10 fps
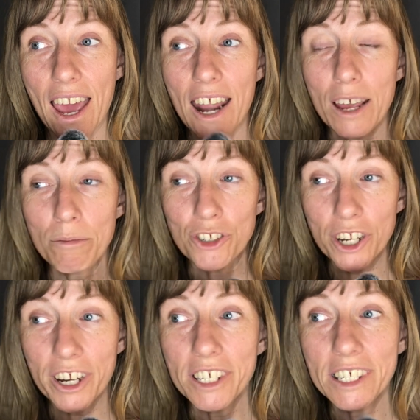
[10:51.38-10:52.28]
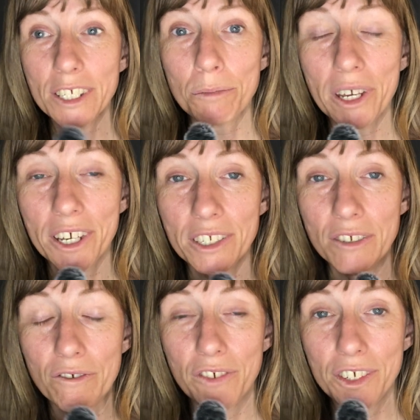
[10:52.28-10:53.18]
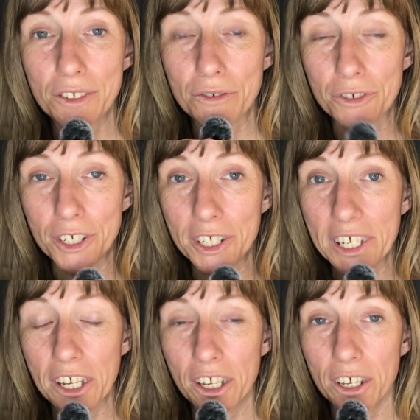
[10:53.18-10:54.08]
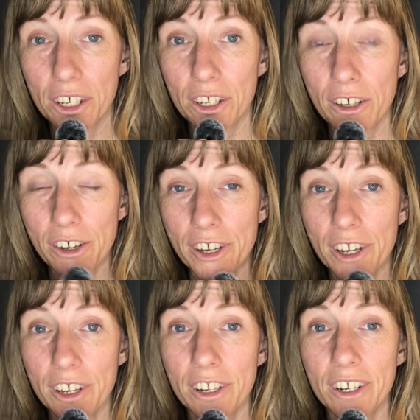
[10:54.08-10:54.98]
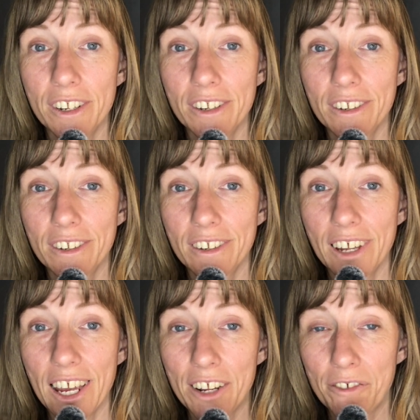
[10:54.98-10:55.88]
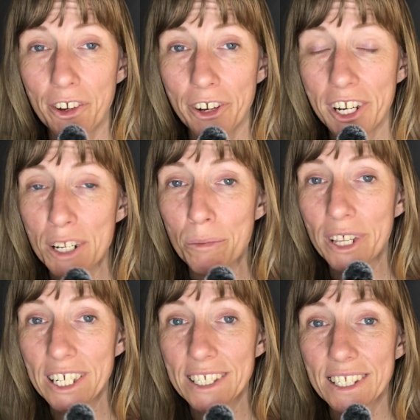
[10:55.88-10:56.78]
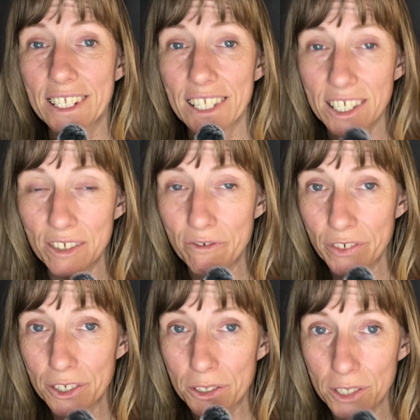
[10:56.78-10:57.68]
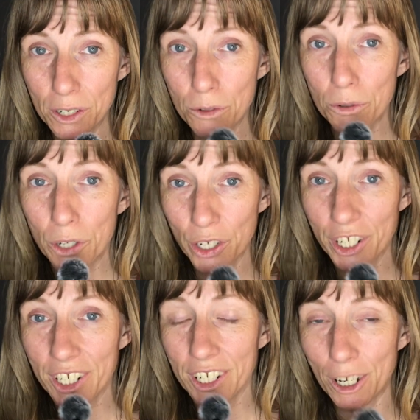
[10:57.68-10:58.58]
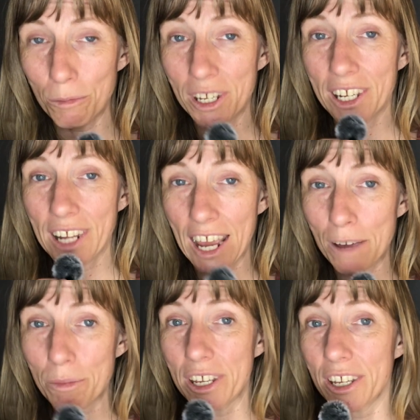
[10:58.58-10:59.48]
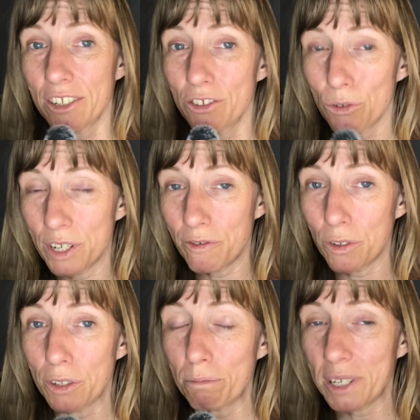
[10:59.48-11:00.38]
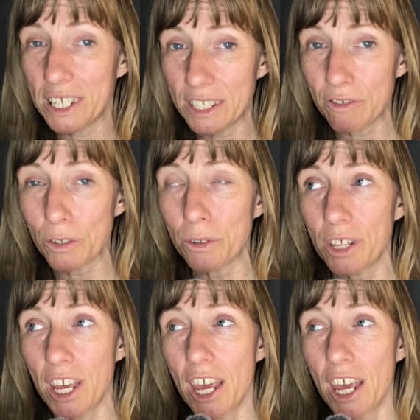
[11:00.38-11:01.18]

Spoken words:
And I'm sharing this because it feels really good. And if you're in a place that doesn't feel so good and yummy and happy and joyful and peaceful,